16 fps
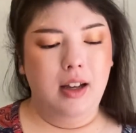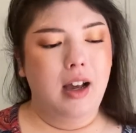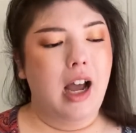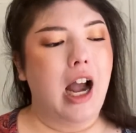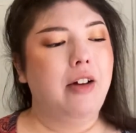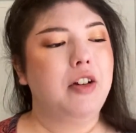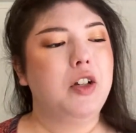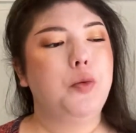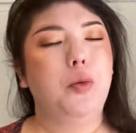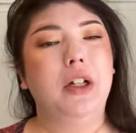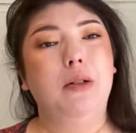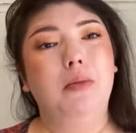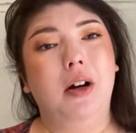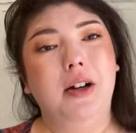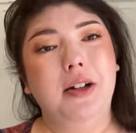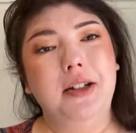Irish Spring
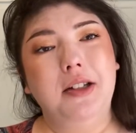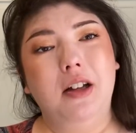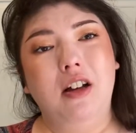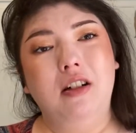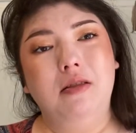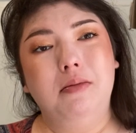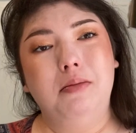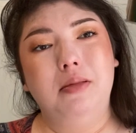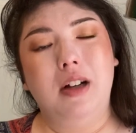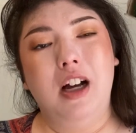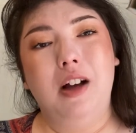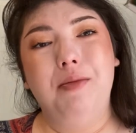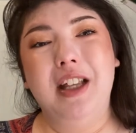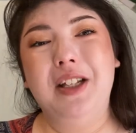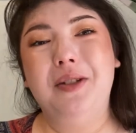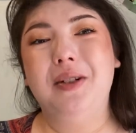Bar Soap.
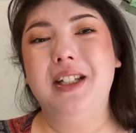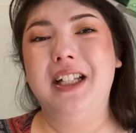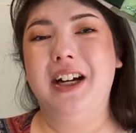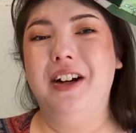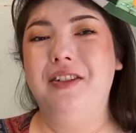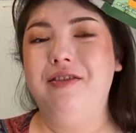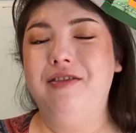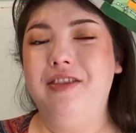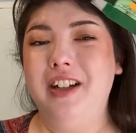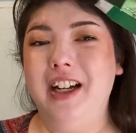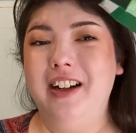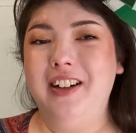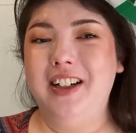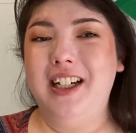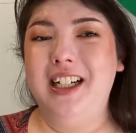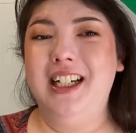This was our
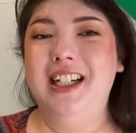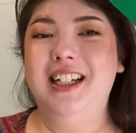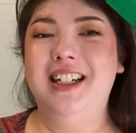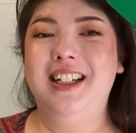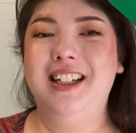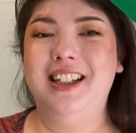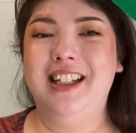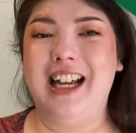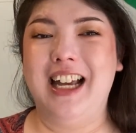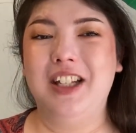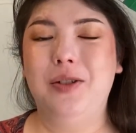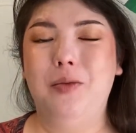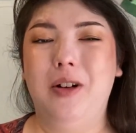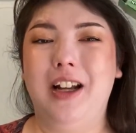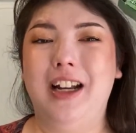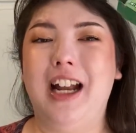very
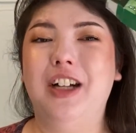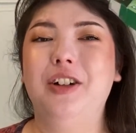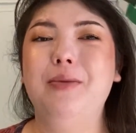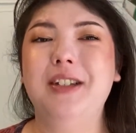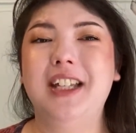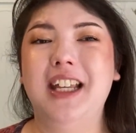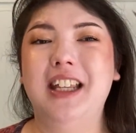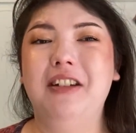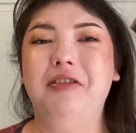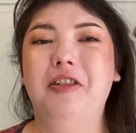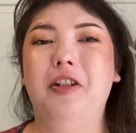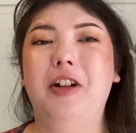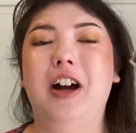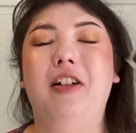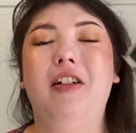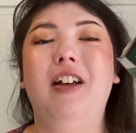last one. I know I've been saying that for a
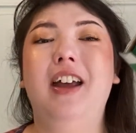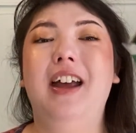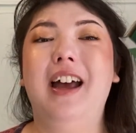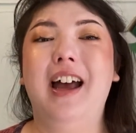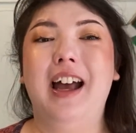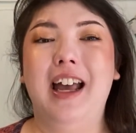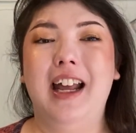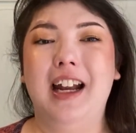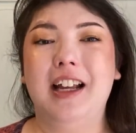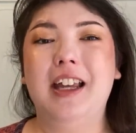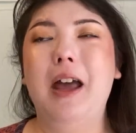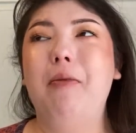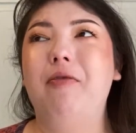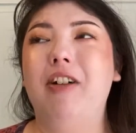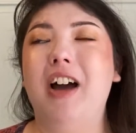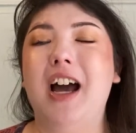while, and I
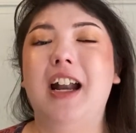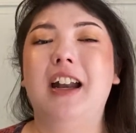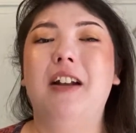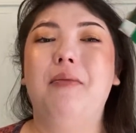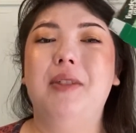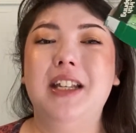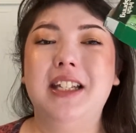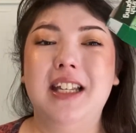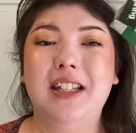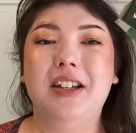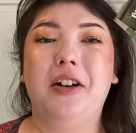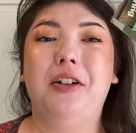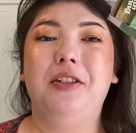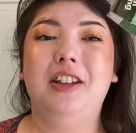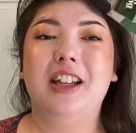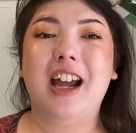kept finding them. This is
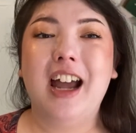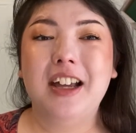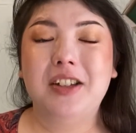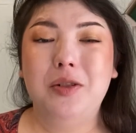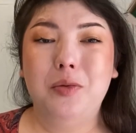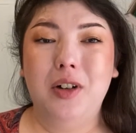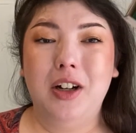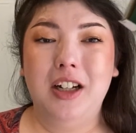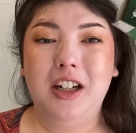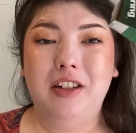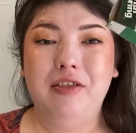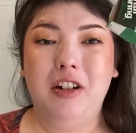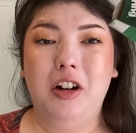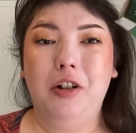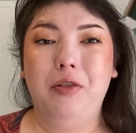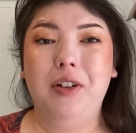our last one of
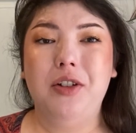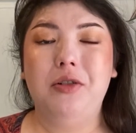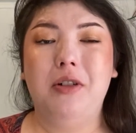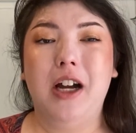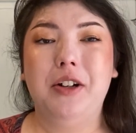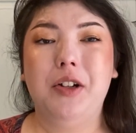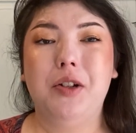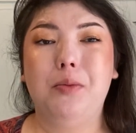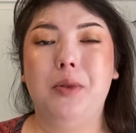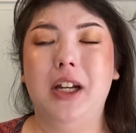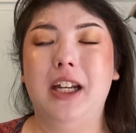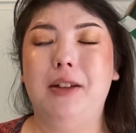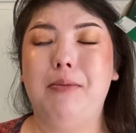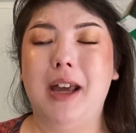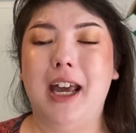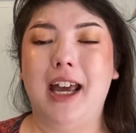our original Irish
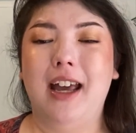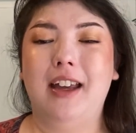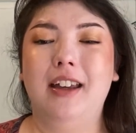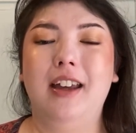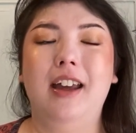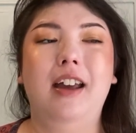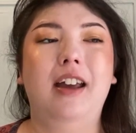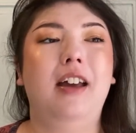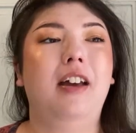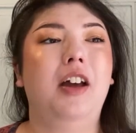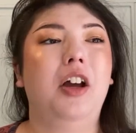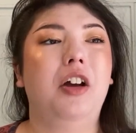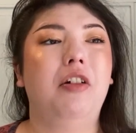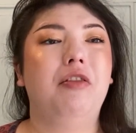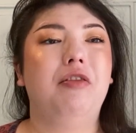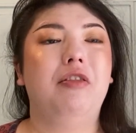Spring pack
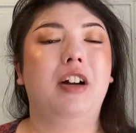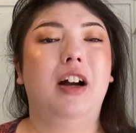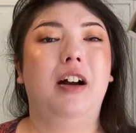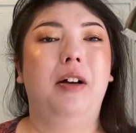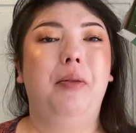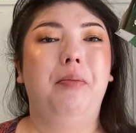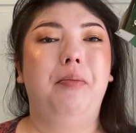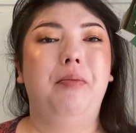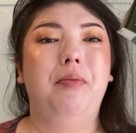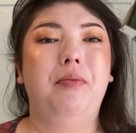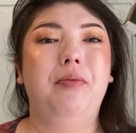from